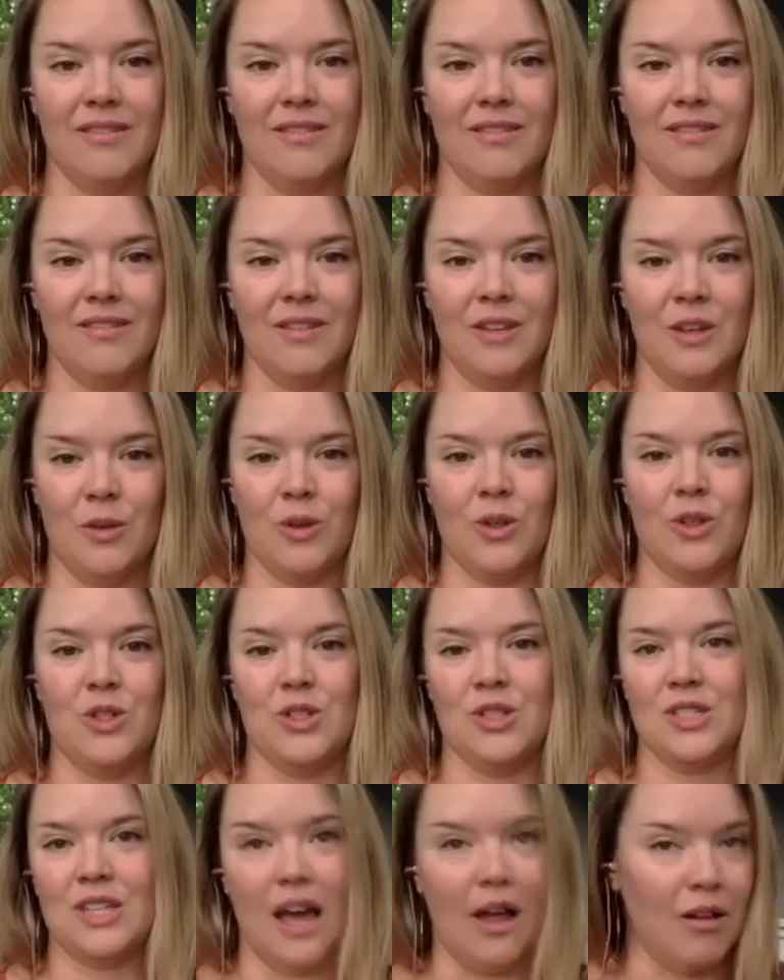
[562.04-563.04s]
you can
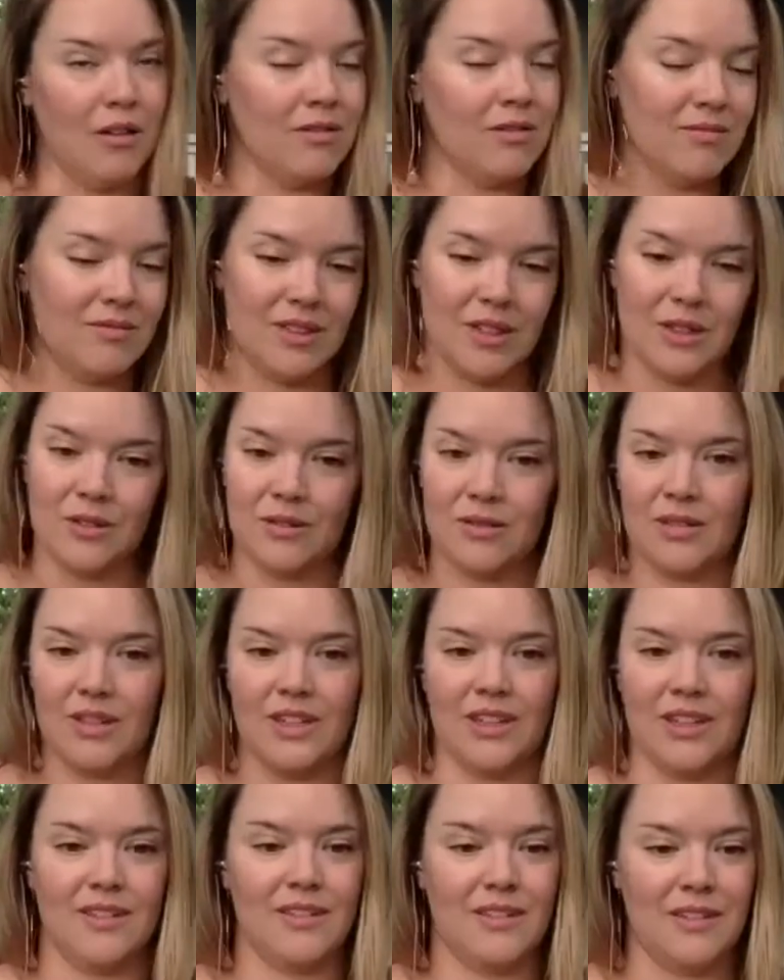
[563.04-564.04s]
just tell they
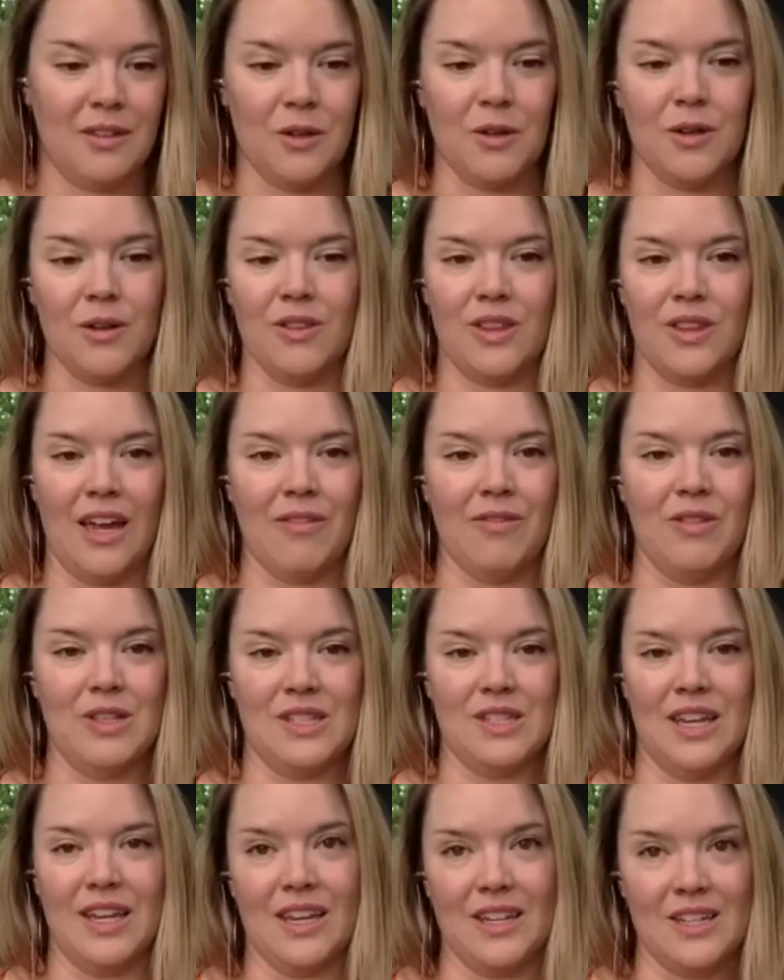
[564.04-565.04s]
have this
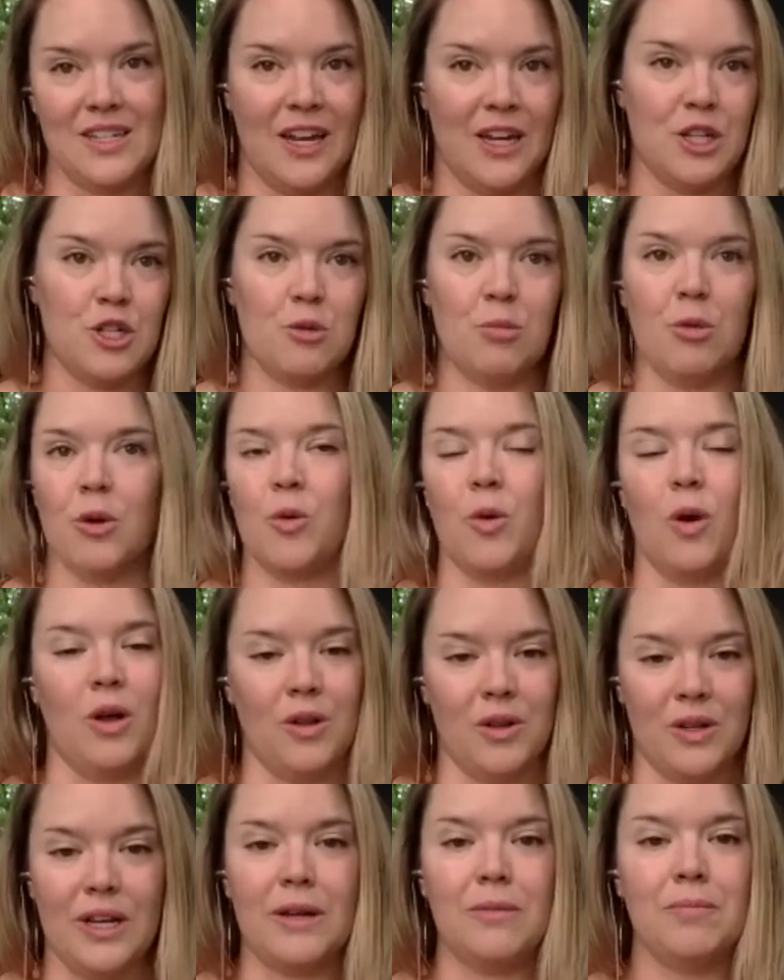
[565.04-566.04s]
like intangible
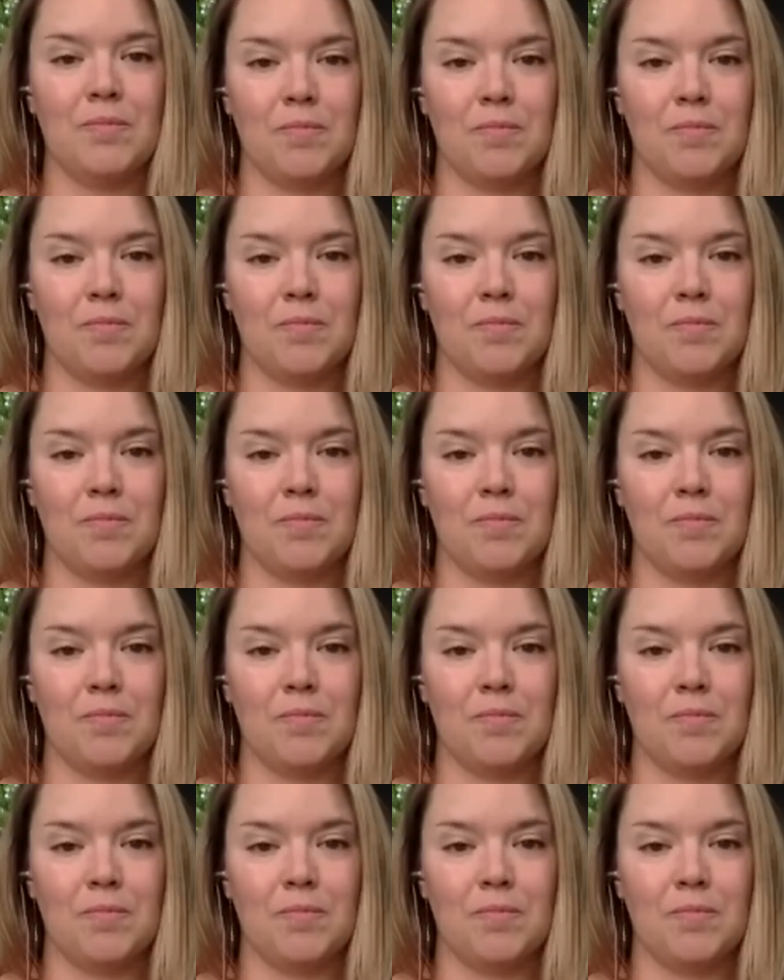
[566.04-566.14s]
quality.